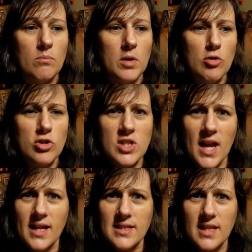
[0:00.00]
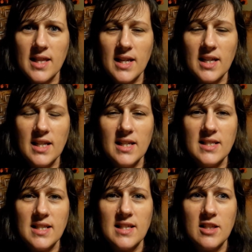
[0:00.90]
milkshakes, I think it
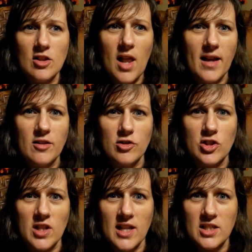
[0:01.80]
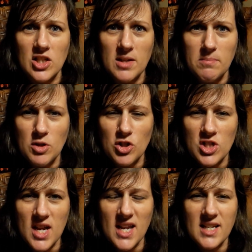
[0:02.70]
is, and then they're their slushy
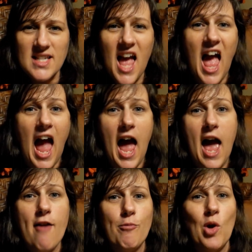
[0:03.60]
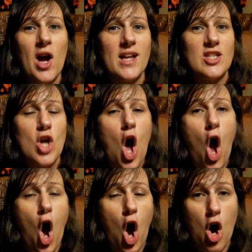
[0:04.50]
milkshakes, half price
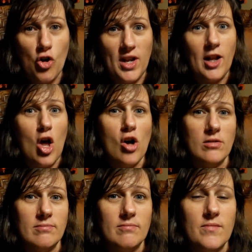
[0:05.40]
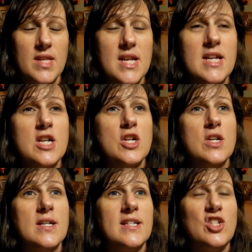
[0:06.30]
all day long.
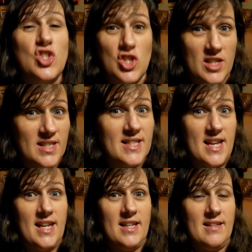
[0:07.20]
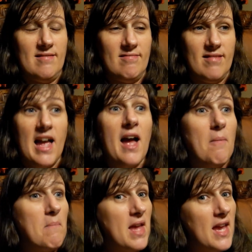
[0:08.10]
Just saying. I
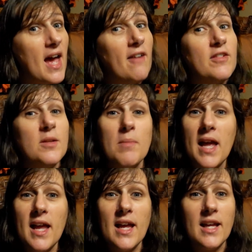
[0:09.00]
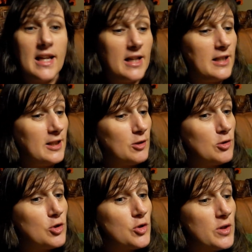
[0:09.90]
may have to make a
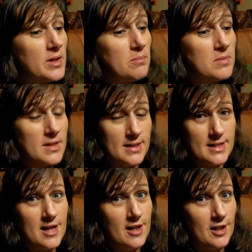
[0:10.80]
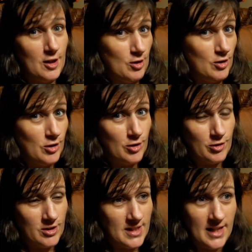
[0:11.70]
little trip to Sonic on
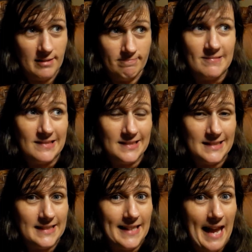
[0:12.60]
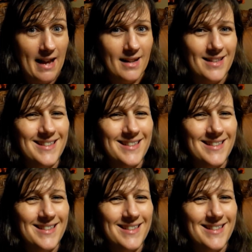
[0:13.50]
Thursday. Yeah.